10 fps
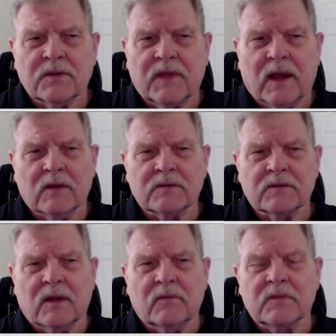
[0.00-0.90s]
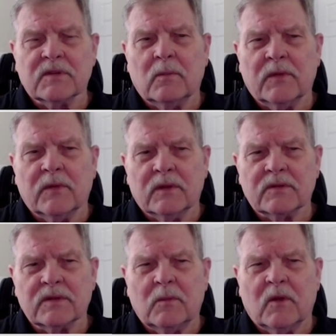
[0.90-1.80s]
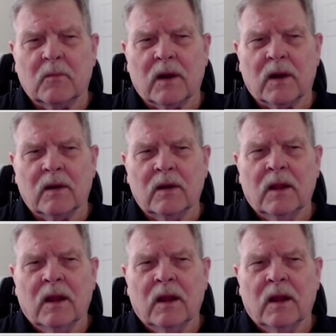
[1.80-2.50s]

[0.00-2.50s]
of thousands of them. Some of the some of them are